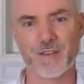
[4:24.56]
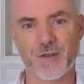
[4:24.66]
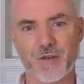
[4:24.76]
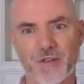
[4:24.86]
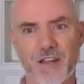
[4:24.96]

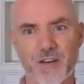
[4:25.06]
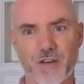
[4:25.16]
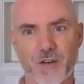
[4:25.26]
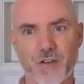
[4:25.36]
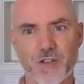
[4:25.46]
So a lot
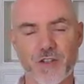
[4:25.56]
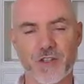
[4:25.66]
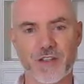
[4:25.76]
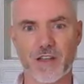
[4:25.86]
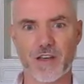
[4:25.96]
of
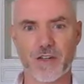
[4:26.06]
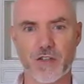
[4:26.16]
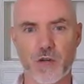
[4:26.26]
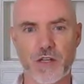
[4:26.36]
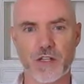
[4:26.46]
courage, a lot of
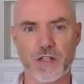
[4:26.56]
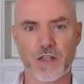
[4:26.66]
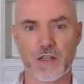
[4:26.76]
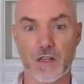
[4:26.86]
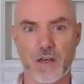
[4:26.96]
strength,
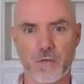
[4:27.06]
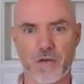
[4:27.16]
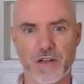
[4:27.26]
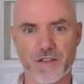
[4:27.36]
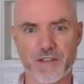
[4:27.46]
a lot of
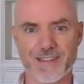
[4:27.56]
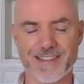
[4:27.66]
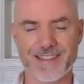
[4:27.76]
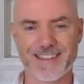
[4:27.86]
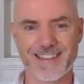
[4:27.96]

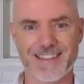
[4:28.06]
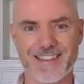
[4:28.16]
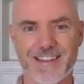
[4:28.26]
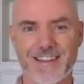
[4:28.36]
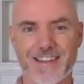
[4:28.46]
presence.
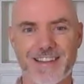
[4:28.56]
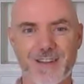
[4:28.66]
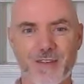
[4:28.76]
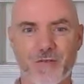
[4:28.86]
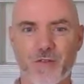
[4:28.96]

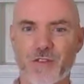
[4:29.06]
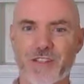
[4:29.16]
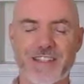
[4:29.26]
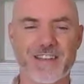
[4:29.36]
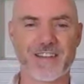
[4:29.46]
I look forward
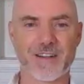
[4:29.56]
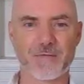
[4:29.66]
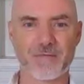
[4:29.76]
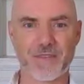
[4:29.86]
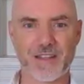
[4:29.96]
to seeing you
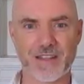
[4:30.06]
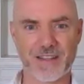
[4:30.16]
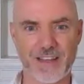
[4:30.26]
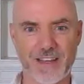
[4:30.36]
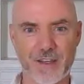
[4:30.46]
there.
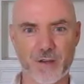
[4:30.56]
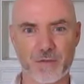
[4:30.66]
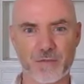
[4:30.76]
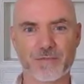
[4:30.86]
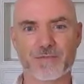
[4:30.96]
Thank
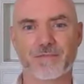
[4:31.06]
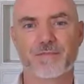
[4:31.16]
you.